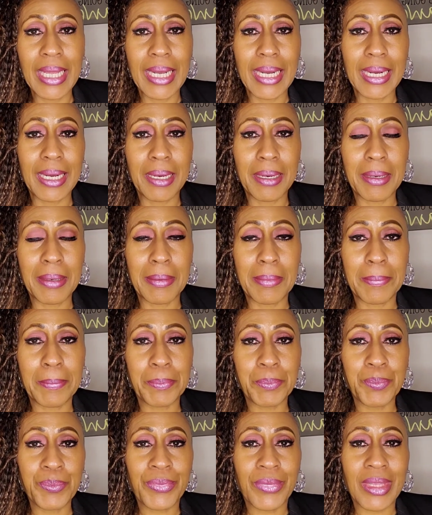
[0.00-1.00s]

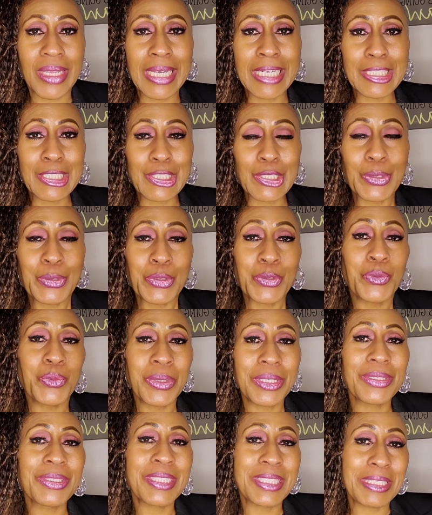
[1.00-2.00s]
And so you
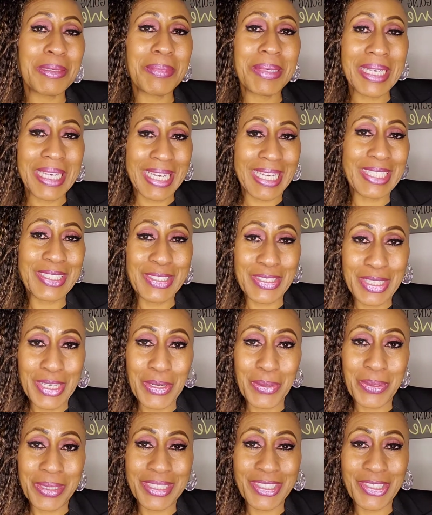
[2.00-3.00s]
will see me answer that
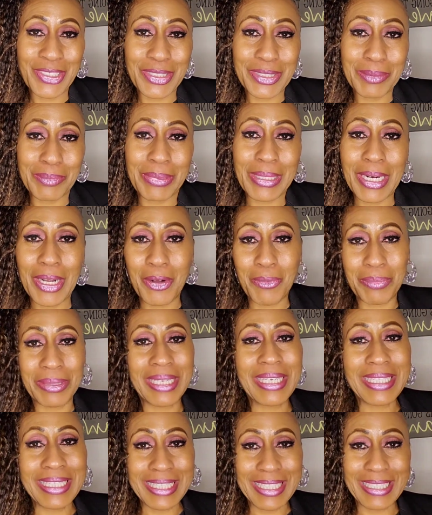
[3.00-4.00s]
question, but I'll be
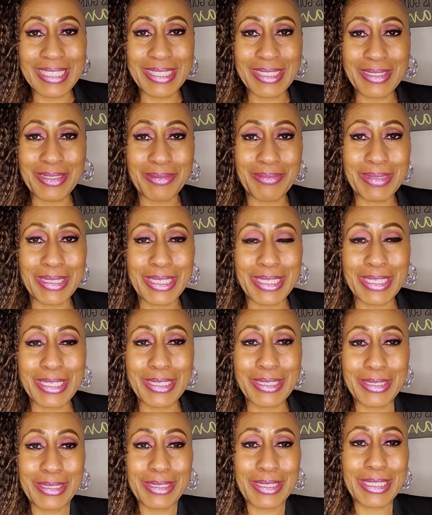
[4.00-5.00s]
in this
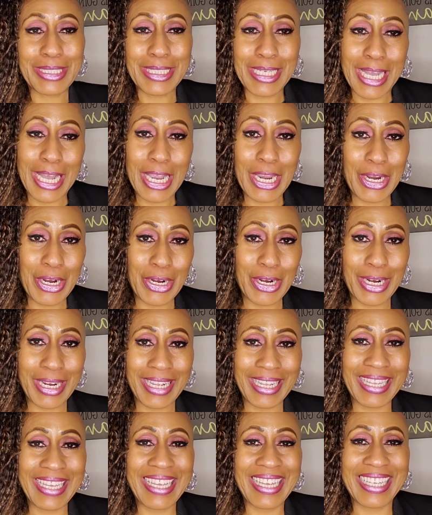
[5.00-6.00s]
attire
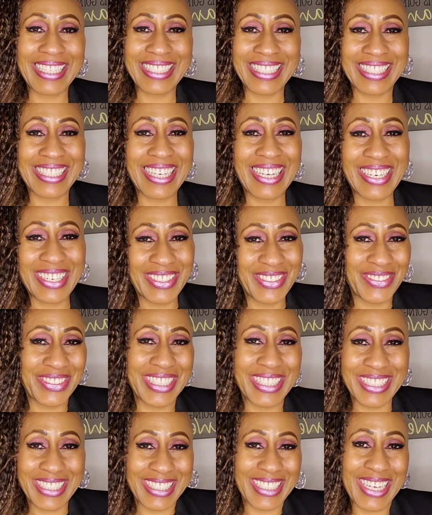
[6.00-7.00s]
instead of the
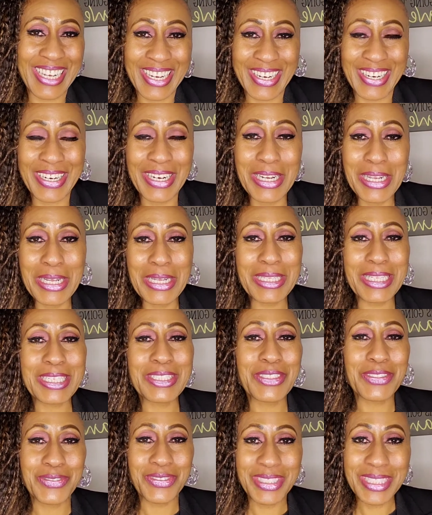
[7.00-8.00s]
attire that
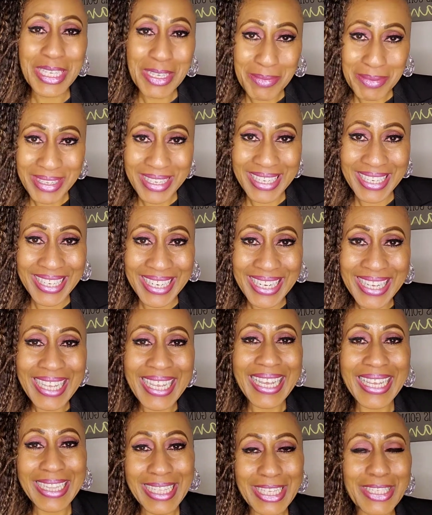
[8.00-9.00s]
you see me in,
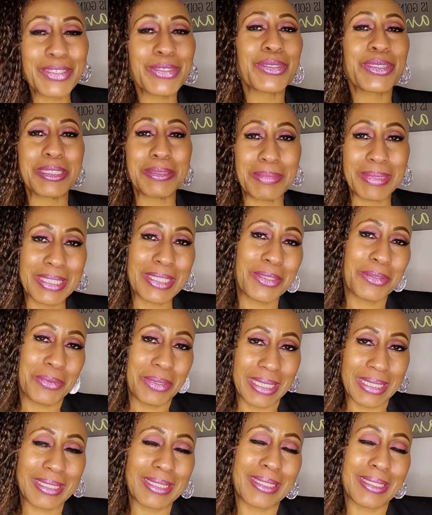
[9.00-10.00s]
and then you'll see me in the
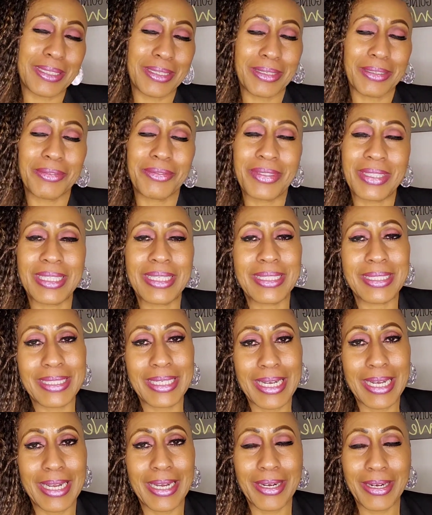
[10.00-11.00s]
rest of the
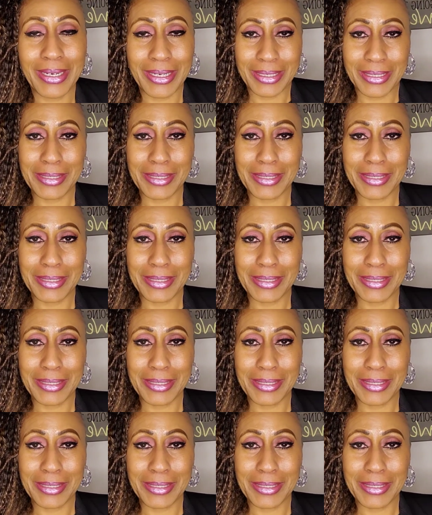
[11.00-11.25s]
attire